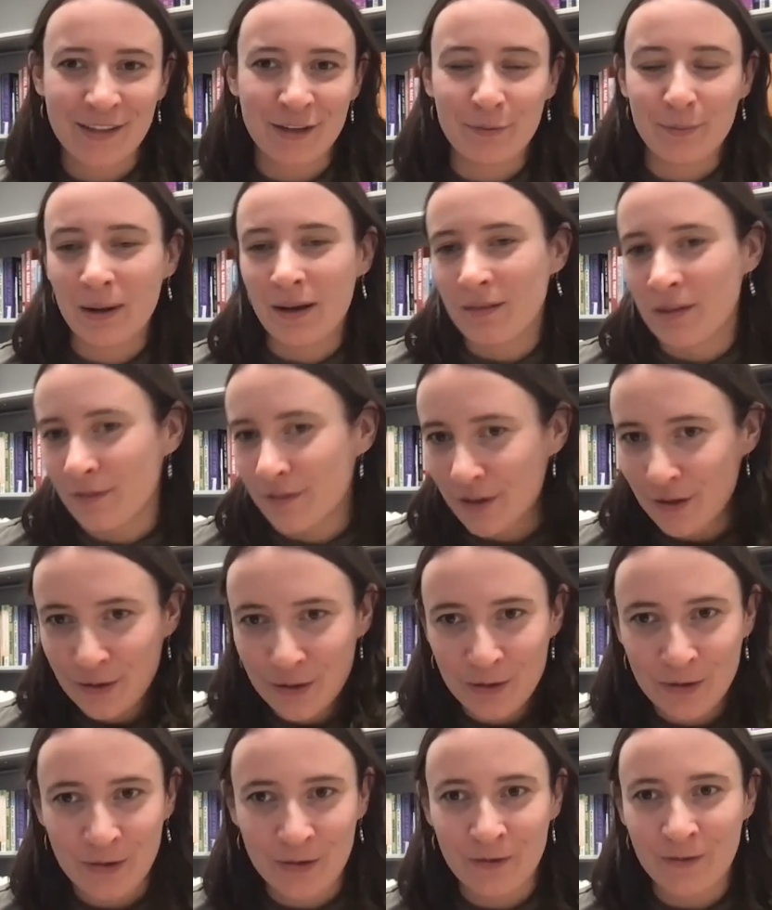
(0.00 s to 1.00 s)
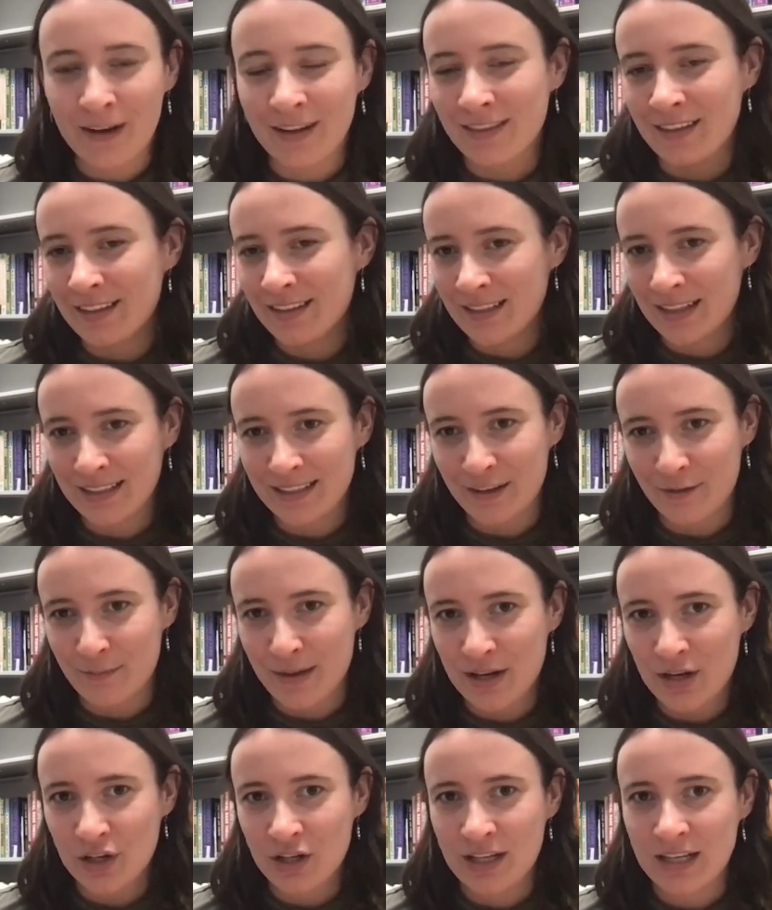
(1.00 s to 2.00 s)
of peer review, right, these things I've
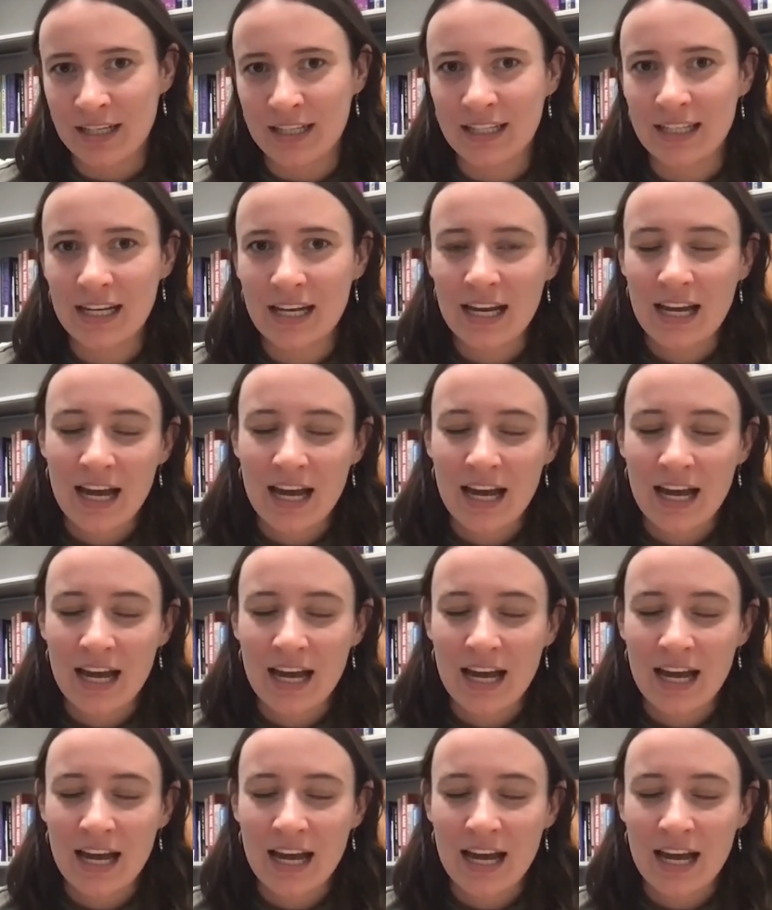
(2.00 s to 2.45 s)
mentioned,